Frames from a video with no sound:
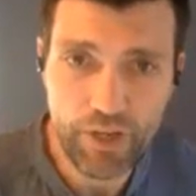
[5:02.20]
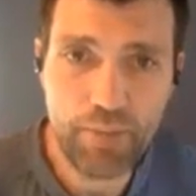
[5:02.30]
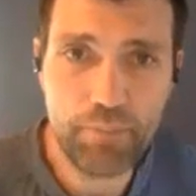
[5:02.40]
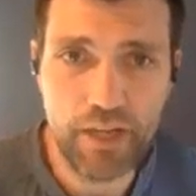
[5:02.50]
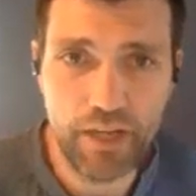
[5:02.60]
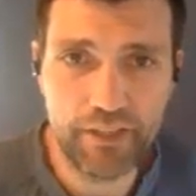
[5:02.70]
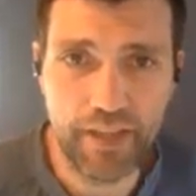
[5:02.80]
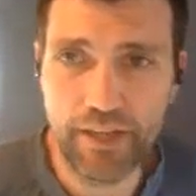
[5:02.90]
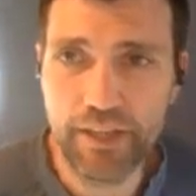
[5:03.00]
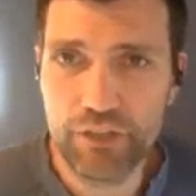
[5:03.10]
not beyond
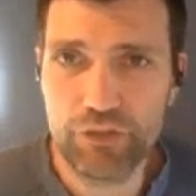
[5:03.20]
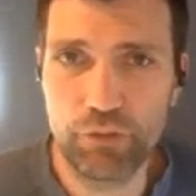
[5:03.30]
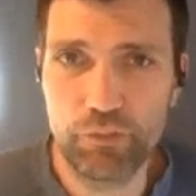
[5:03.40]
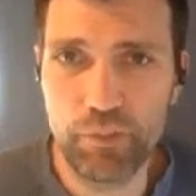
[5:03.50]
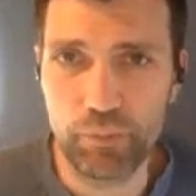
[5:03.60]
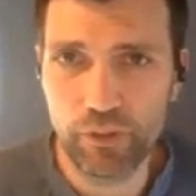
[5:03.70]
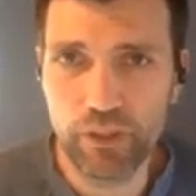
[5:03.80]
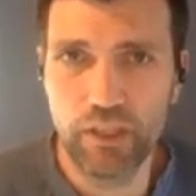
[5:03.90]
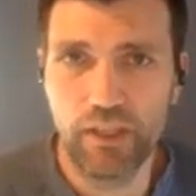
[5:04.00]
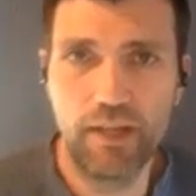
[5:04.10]
that. So remember,
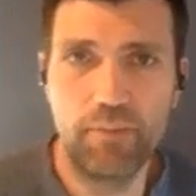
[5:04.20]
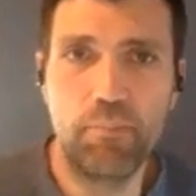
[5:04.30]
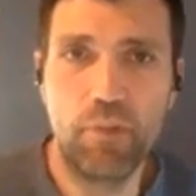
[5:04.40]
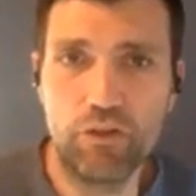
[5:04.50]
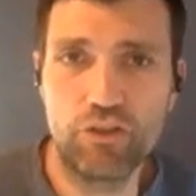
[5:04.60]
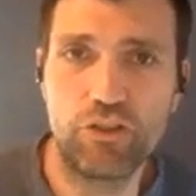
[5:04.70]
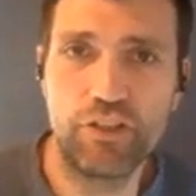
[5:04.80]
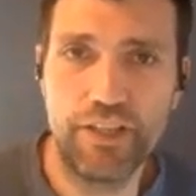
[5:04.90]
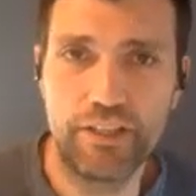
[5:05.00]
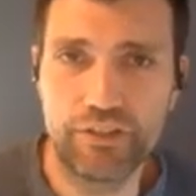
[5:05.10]
marginal
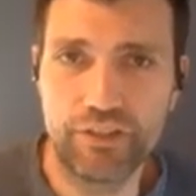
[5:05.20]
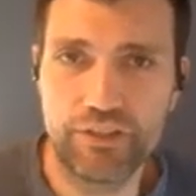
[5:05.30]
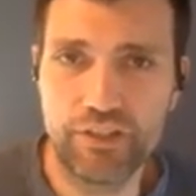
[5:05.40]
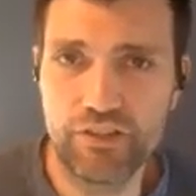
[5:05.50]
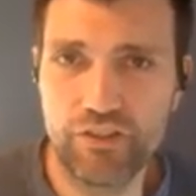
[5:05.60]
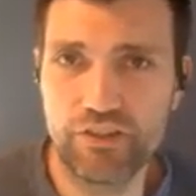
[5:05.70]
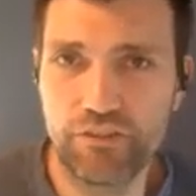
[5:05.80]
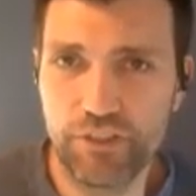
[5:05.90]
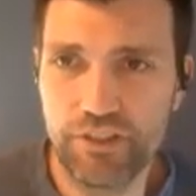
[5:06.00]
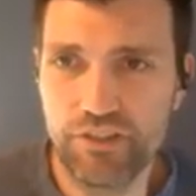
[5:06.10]
analysis is just a
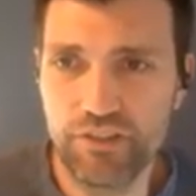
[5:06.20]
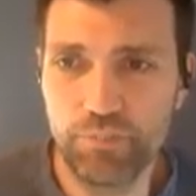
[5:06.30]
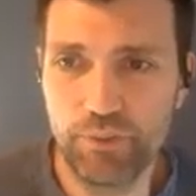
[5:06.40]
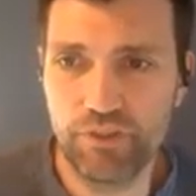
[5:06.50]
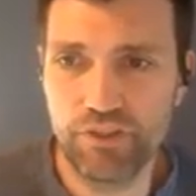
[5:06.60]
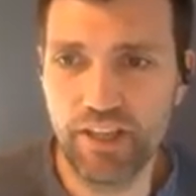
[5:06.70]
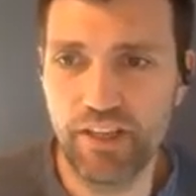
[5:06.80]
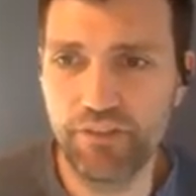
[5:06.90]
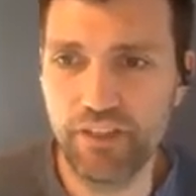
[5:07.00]
very simple set of